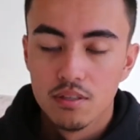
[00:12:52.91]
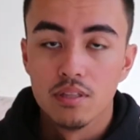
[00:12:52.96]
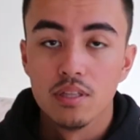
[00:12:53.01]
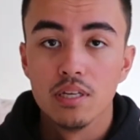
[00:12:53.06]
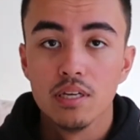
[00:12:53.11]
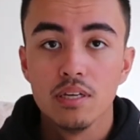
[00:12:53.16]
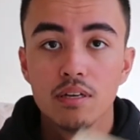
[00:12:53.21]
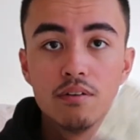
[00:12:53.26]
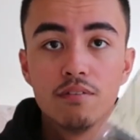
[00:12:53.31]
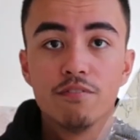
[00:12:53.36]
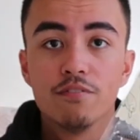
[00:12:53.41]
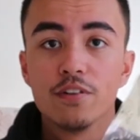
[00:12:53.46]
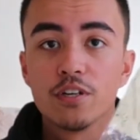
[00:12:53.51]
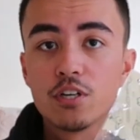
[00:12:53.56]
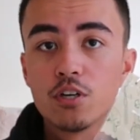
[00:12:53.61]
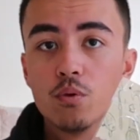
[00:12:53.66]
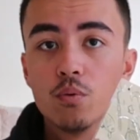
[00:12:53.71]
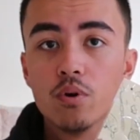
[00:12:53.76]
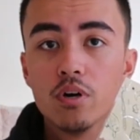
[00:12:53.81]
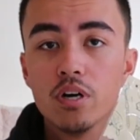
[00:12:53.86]
the
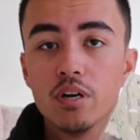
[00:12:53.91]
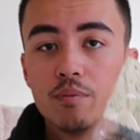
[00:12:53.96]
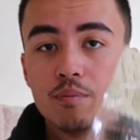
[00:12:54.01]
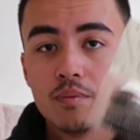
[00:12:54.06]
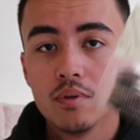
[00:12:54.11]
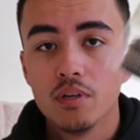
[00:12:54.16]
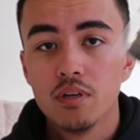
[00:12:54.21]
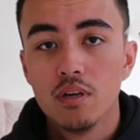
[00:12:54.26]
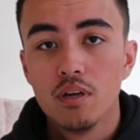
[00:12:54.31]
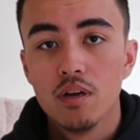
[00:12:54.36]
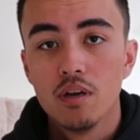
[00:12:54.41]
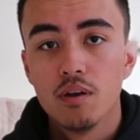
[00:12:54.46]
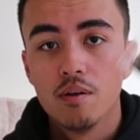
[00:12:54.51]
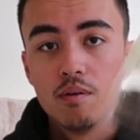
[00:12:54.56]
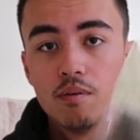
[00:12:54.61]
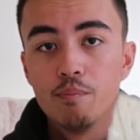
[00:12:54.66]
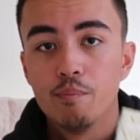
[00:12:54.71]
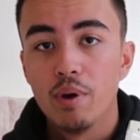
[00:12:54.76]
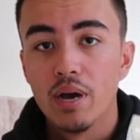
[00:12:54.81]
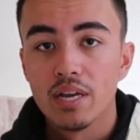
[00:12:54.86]
flicker worm
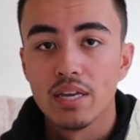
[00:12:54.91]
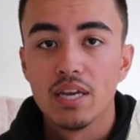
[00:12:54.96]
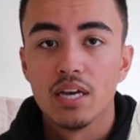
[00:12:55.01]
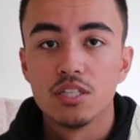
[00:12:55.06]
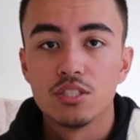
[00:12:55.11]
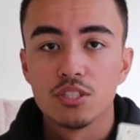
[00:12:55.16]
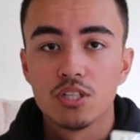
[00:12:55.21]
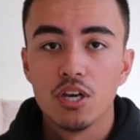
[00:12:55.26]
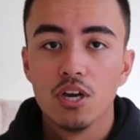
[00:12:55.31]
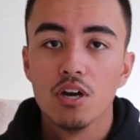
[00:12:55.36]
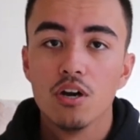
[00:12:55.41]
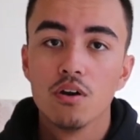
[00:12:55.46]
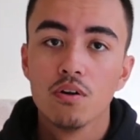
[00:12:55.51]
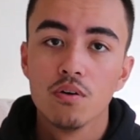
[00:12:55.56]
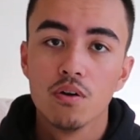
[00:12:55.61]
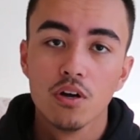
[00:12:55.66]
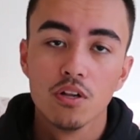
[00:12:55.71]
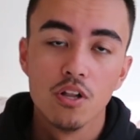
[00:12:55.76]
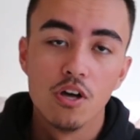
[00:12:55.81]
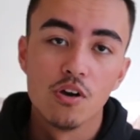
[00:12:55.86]
by Catch
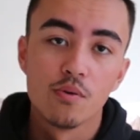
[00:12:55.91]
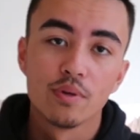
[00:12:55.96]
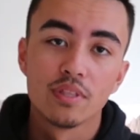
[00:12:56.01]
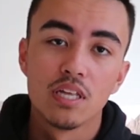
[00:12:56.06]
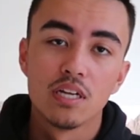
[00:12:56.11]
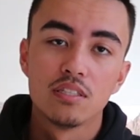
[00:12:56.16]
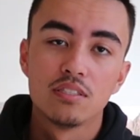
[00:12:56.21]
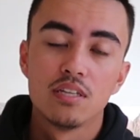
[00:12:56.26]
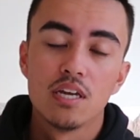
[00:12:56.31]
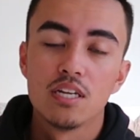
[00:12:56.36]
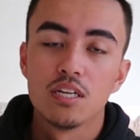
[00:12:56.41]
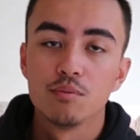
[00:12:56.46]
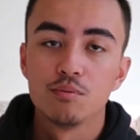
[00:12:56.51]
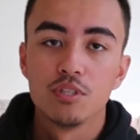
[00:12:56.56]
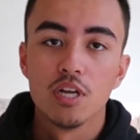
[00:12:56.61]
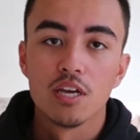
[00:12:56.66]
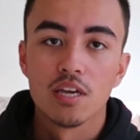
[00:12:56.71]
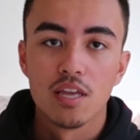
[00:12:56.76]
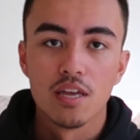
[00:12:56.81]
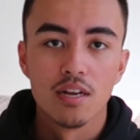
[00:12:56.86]
Co, along with that stand-up
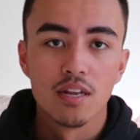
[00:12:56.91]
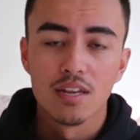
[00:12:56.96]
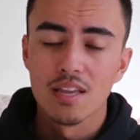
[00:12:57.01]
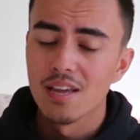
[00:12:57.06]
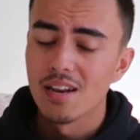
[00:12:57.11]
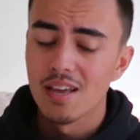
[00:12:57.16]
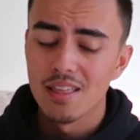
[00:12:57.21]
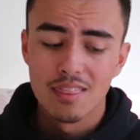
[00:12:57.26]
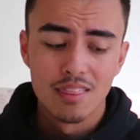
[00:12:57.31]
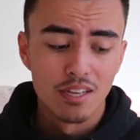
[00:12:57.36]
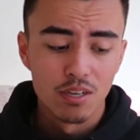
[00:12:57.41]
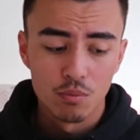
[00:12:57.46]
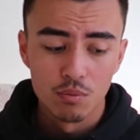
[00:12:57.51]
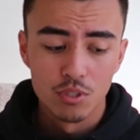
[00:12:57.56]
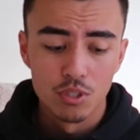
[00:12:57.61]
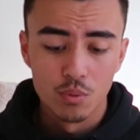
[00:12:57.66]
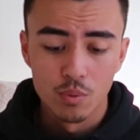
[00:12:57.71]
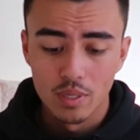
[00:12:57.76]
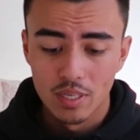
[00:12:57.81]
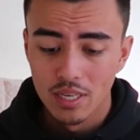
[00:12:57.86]
shaky head, again, I think
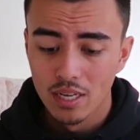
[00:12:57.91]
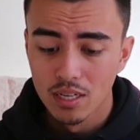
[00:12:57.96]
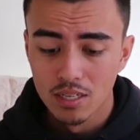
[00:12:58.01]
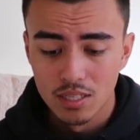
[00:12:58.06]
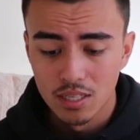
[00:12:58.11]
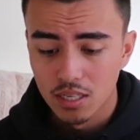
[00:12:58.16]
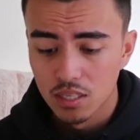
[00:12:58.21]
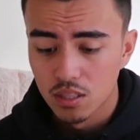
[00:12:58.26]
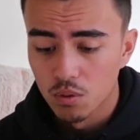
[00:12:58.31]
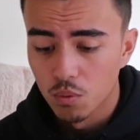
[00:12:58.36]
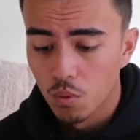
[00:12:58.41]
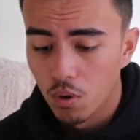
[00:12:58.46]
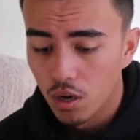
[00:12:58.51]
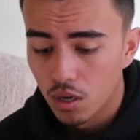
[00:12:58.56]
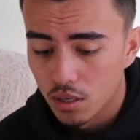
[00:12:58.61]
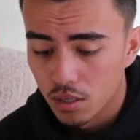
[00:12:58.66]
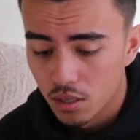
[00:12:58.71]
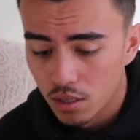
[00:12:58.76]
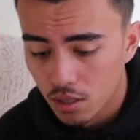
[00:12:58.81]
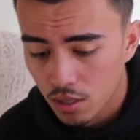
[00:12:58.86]
would do a killing in the
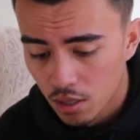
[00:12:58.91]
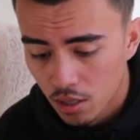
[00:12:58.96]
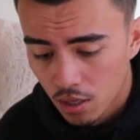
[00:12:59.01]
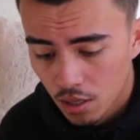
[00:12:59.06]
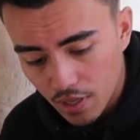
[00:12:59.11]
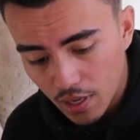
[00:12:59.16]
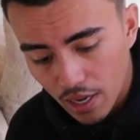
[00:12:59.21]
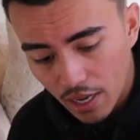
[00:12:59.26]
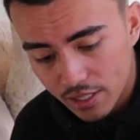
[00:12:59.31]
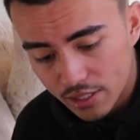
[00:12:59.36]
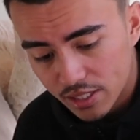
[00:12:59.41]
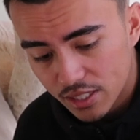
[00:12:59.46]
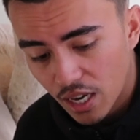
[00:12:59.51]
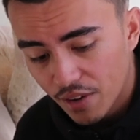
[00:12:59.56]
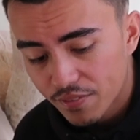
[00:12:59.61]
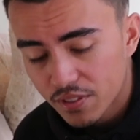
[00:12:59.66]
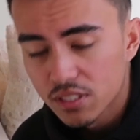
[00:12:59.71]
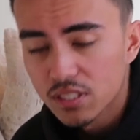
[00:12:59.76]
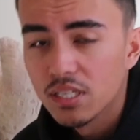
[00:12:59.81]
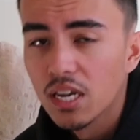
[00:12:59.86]
water. It's
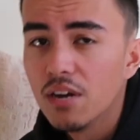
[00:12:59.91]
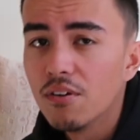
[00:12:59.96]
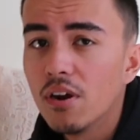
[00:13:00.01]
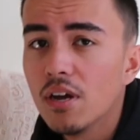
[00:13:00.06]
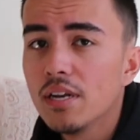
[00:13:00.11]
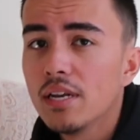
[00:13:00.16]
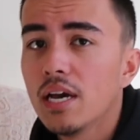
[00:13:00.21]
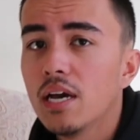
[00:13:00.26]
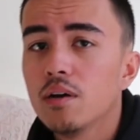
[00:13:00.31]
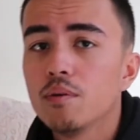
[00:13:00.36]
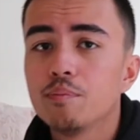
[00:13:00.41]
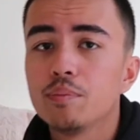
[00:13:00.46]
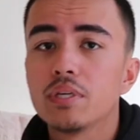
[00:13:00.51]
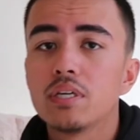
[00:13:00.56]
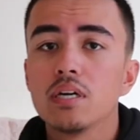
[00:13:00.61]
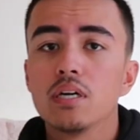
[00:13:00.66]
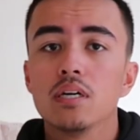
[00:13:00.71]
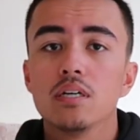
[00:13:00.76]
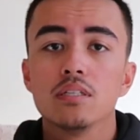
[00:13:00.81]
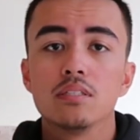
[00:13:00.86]
tough to say right now
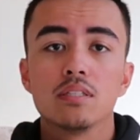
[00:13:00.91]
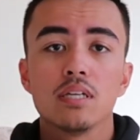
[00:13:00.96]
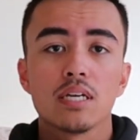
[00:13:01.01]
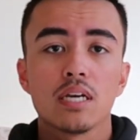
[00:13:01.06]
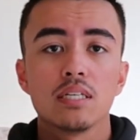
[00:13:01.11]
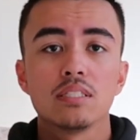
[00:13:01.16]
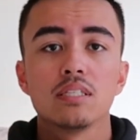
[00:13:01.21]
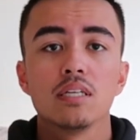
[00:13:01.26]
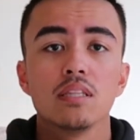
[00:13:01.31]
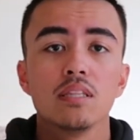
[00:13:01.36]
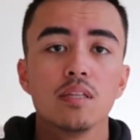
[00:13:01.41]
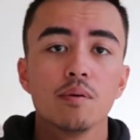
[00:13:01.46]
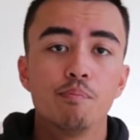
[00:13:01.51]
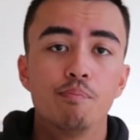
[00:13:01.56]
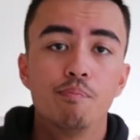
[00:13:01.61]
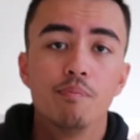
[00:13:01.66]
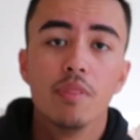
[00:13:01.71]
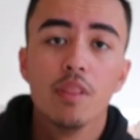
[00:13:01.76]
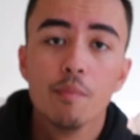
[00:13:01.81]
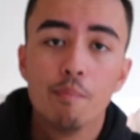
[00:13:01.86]
because, like I said,
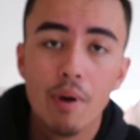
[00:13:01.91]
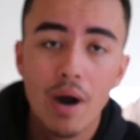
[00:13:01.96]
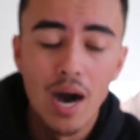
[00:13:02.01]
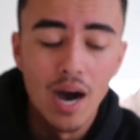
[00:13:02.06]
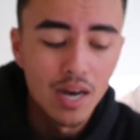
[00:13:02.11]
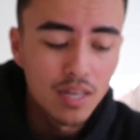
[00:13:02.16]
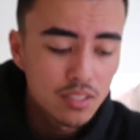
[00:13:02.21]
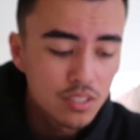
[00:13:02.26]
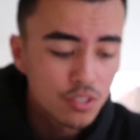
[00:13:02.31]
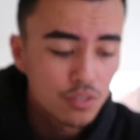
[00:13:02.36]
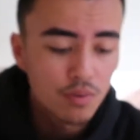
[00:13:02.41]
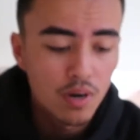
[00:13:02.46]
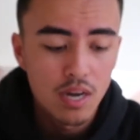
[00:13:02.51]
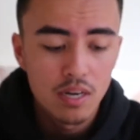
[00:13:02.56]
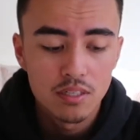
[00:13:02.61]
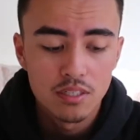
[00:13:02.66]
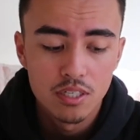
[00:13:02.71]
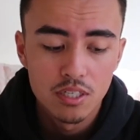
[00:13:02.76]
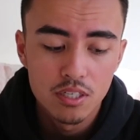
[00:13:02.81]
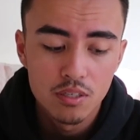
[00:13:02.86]
the ponds
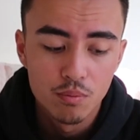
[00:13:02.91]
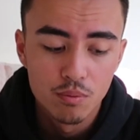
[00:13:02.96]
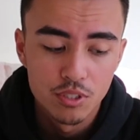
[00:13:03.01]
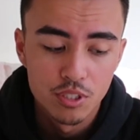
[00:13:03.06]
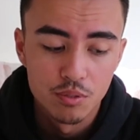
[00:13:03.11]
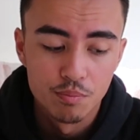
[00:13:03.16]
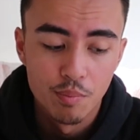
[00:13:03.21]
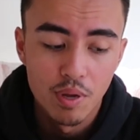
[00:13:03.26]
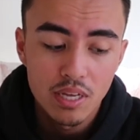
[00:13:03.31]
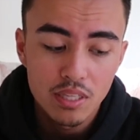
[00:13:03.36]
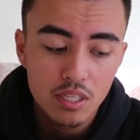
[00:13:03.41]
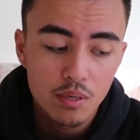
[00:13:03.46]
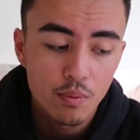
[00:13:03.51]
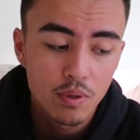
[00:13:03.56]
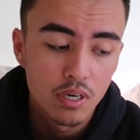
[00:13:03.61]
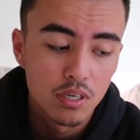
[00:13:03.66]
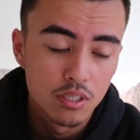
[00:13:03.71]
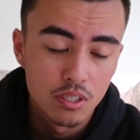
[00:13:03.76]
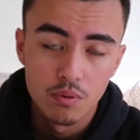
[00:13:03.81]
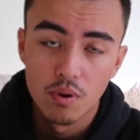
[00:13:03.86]
around here, which is mainly
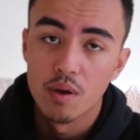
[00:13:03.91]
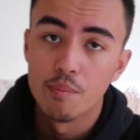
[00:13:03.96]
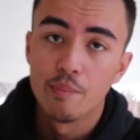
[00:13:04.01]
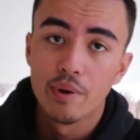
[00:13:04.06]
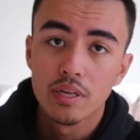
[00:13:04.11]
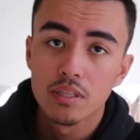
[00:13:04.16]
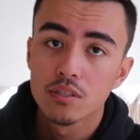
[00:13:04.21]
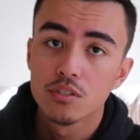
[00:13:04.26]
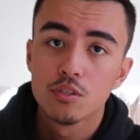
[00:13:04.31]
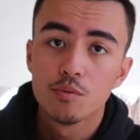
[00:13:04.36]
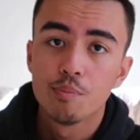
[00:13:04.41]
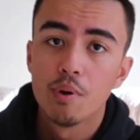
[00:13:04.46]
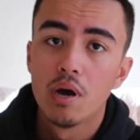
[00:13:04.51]
what I mainly do